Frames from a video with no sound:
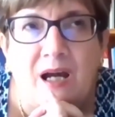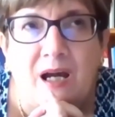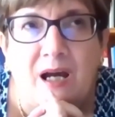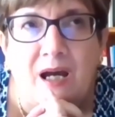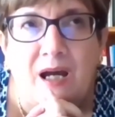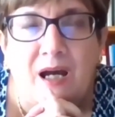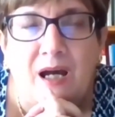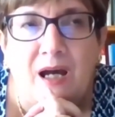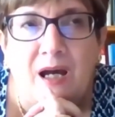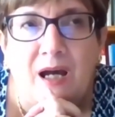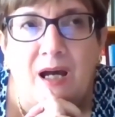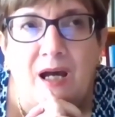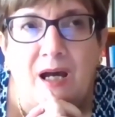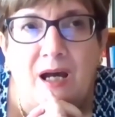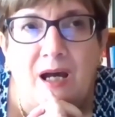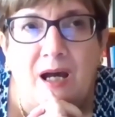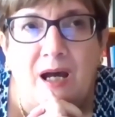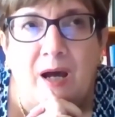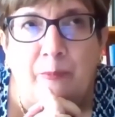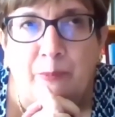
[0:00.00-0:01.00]

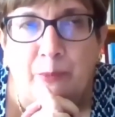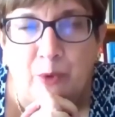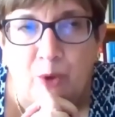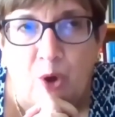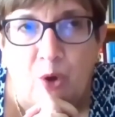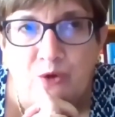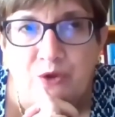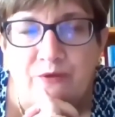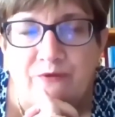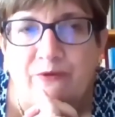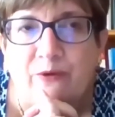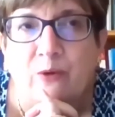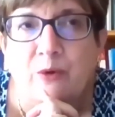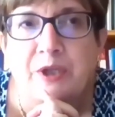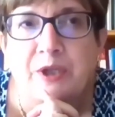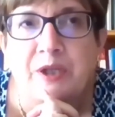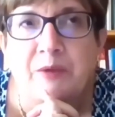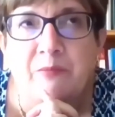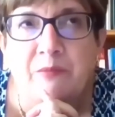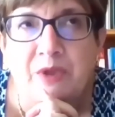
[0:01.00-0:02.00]
approach
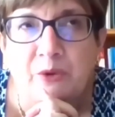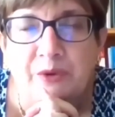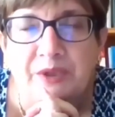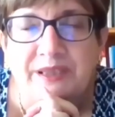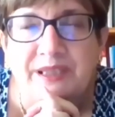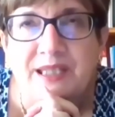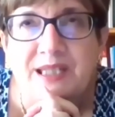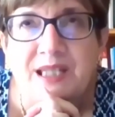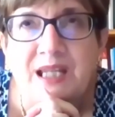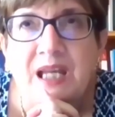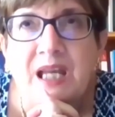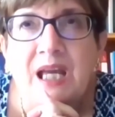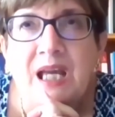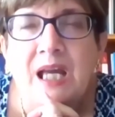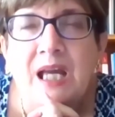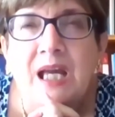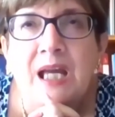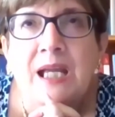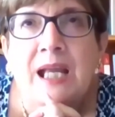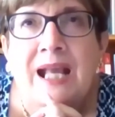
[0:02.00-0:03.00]
for immunities
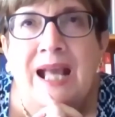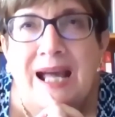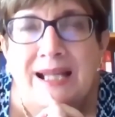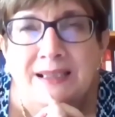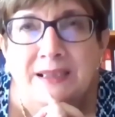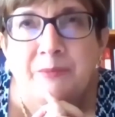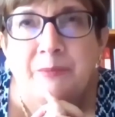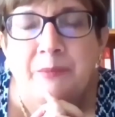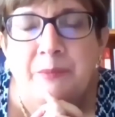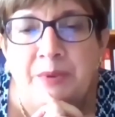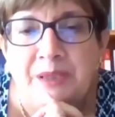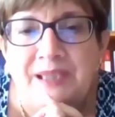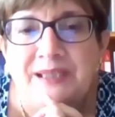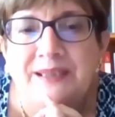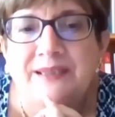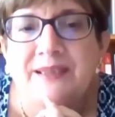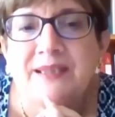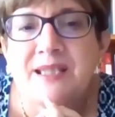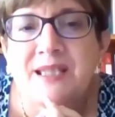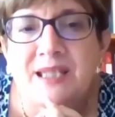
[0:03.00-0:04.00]
can't
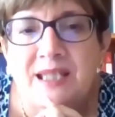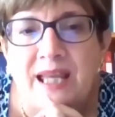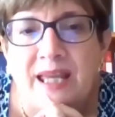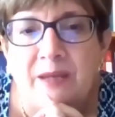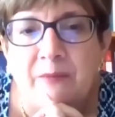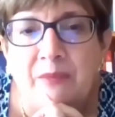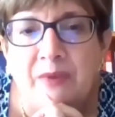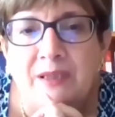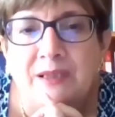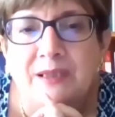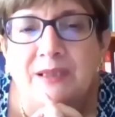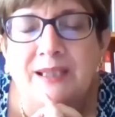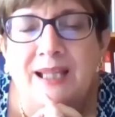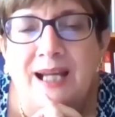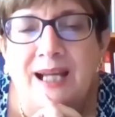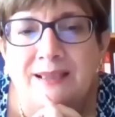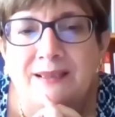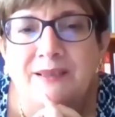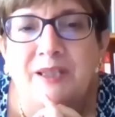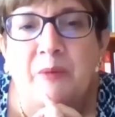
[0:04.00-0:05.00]
be the same
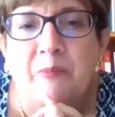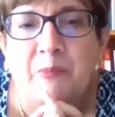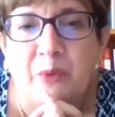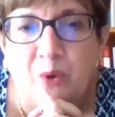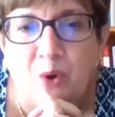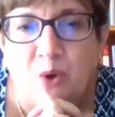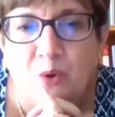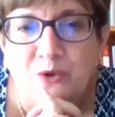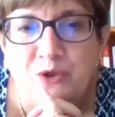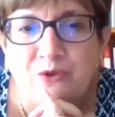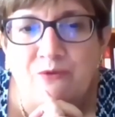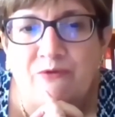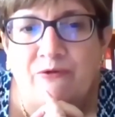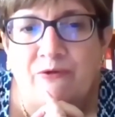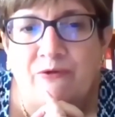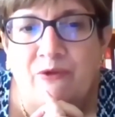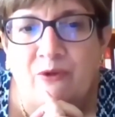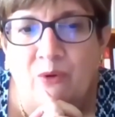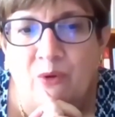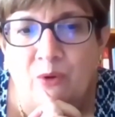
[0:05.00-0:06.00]
that the approach
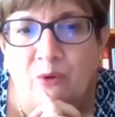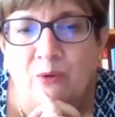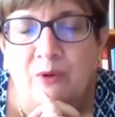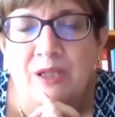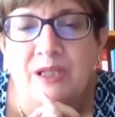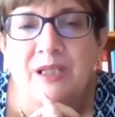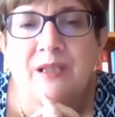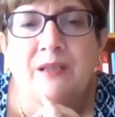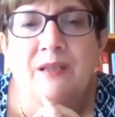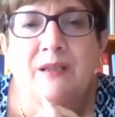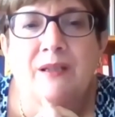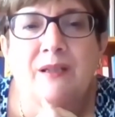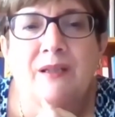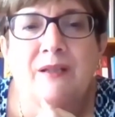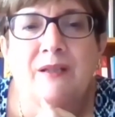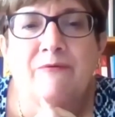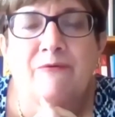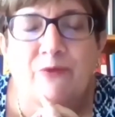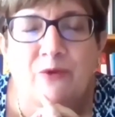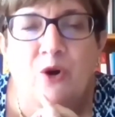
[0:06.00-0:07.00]
for
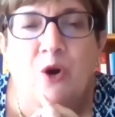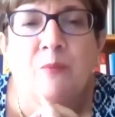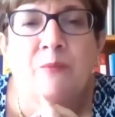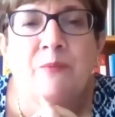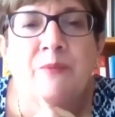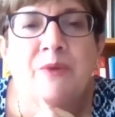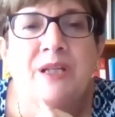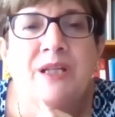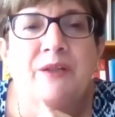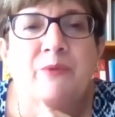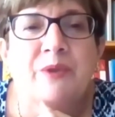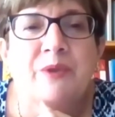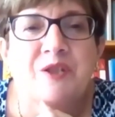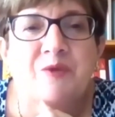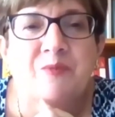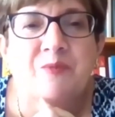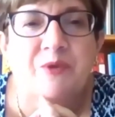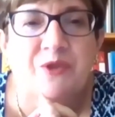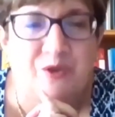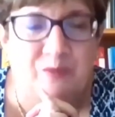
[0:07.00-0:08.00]
from
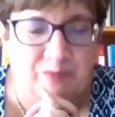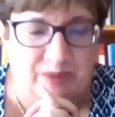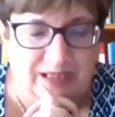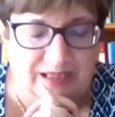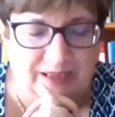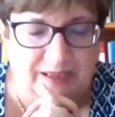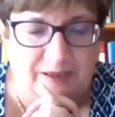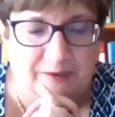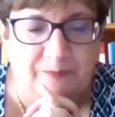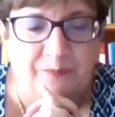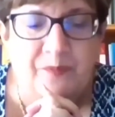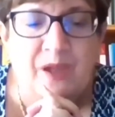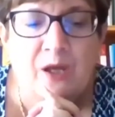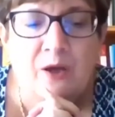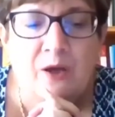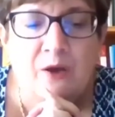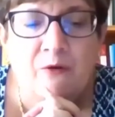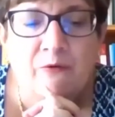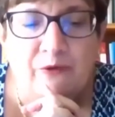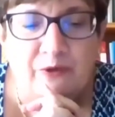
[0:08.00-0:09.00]
responsibility.
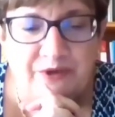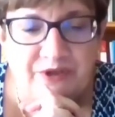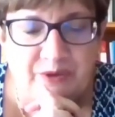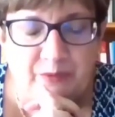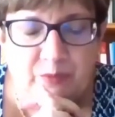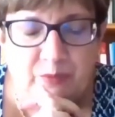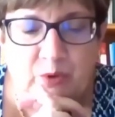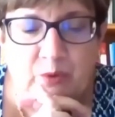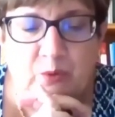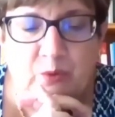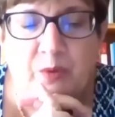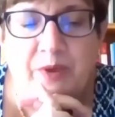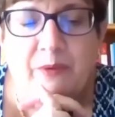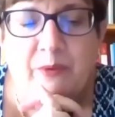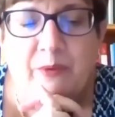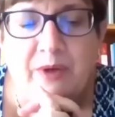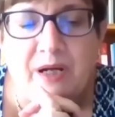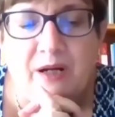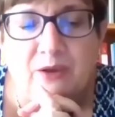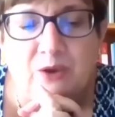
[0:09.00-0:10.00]
First of all, with
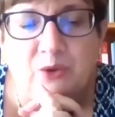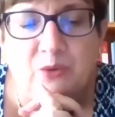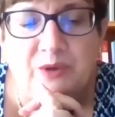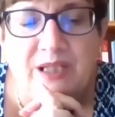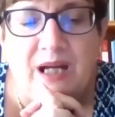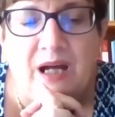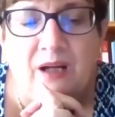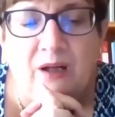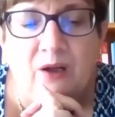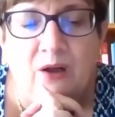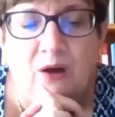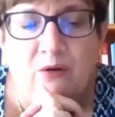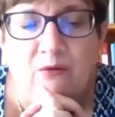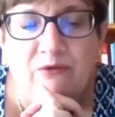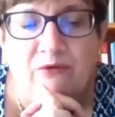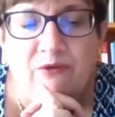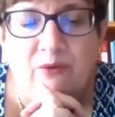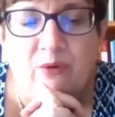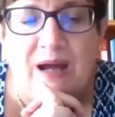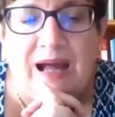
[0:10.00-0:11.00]
regard to the
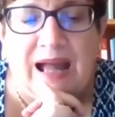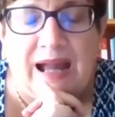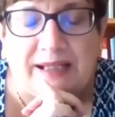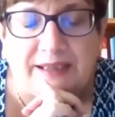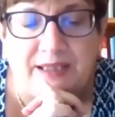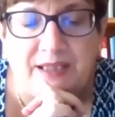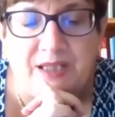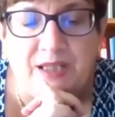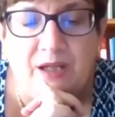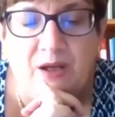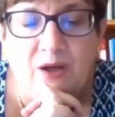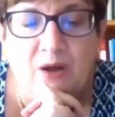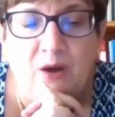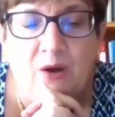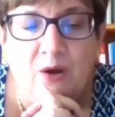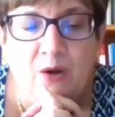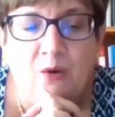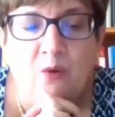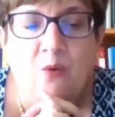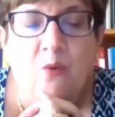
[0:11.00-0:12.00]
unlawful acts,
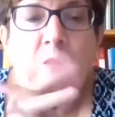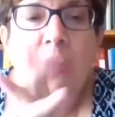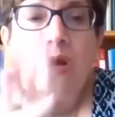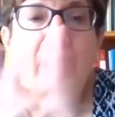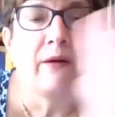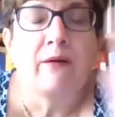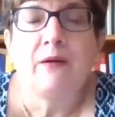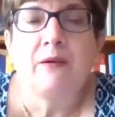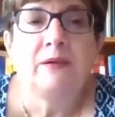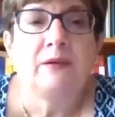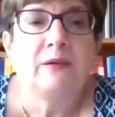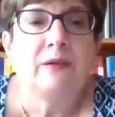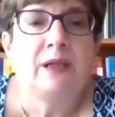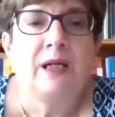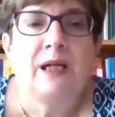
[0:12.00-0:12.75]
where